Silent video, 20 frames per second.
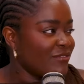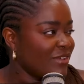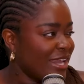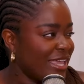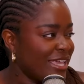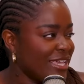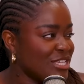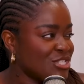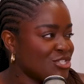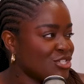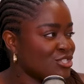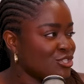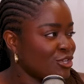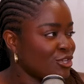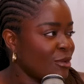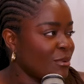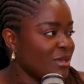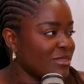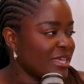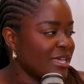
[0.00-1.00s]
of glaze just to go
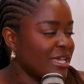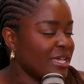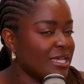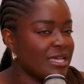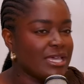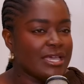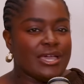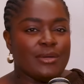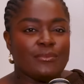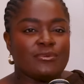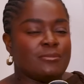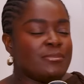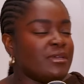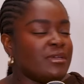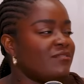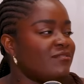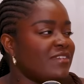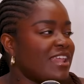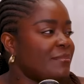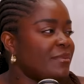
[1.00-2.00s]
with it, with a bit
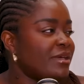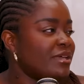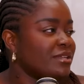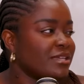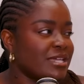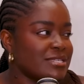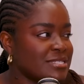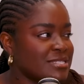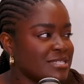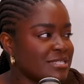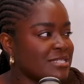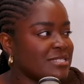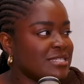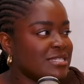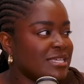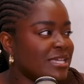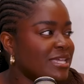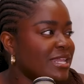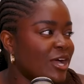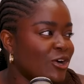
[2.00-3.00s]
of lemon because acidity
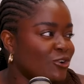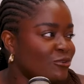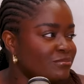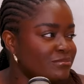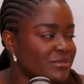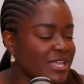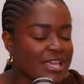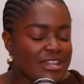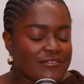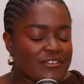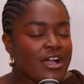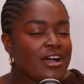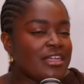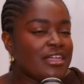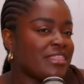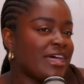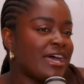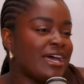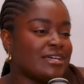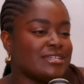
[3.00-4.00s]
can help kind of cut
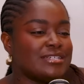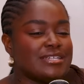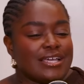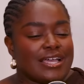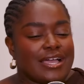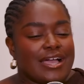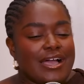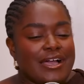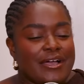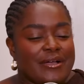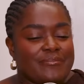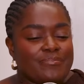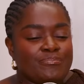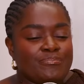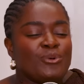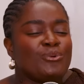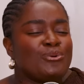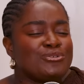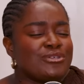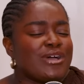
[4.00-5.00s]
that. But
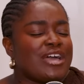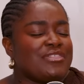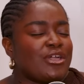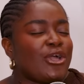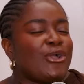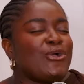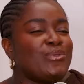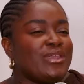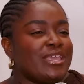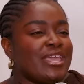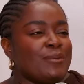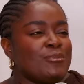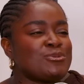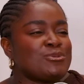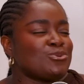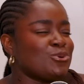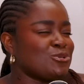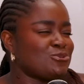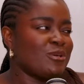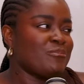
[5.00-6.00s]
also I think owning it was
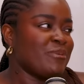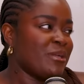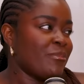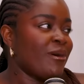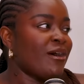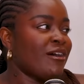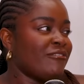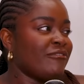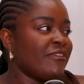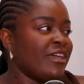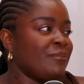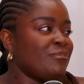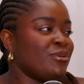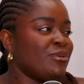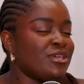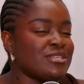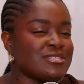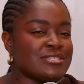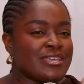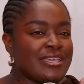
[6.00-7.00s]
also a big part of it,
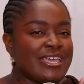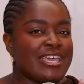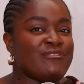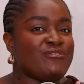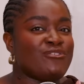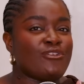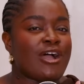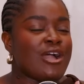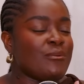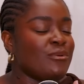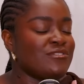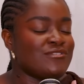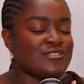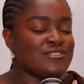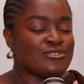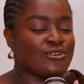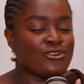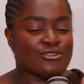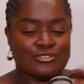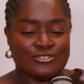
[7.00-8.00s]
because if not, I would have
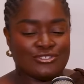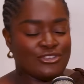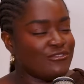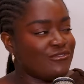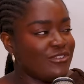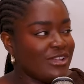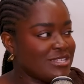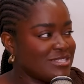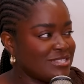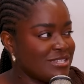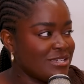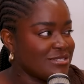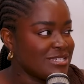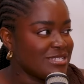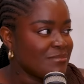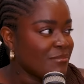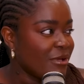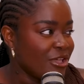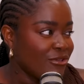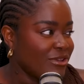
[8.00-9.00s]
just gotten so flustered
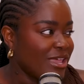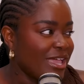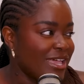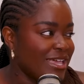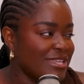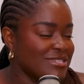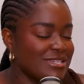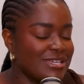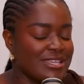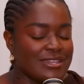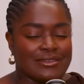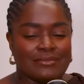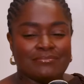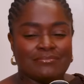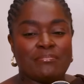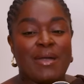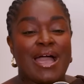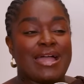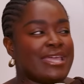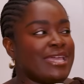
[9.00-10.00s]
in my own head and
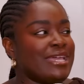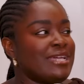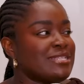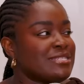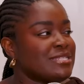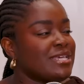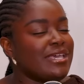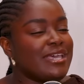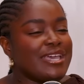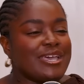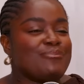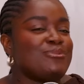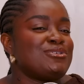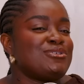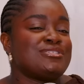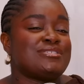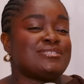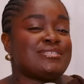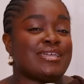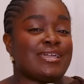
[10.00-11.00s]
panicked. But
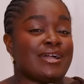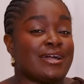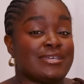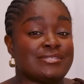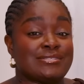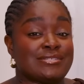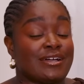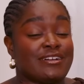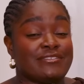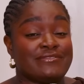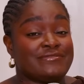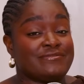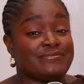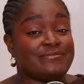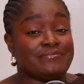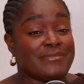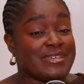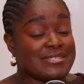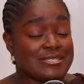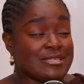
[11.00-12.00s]
just say, guys, I've
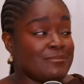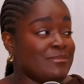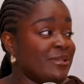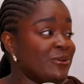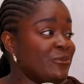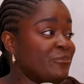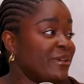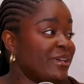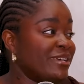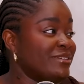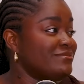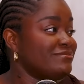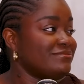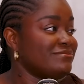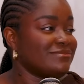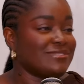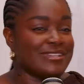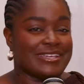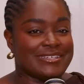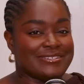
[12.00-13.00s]
messed this up a little bit.
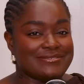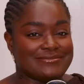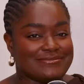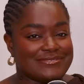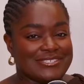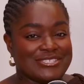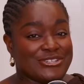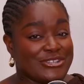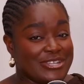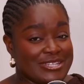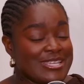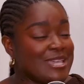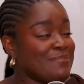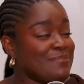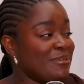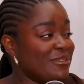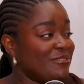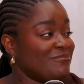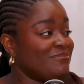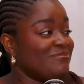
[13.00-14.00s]
Like, it's going to take
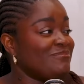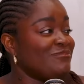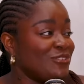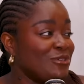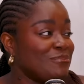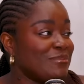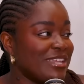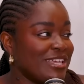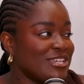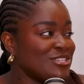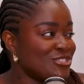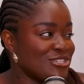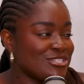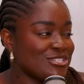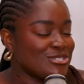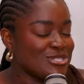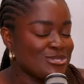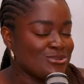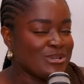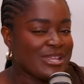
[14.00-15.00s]
me a few minutes just
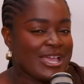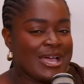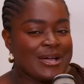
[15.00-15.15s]
to sort it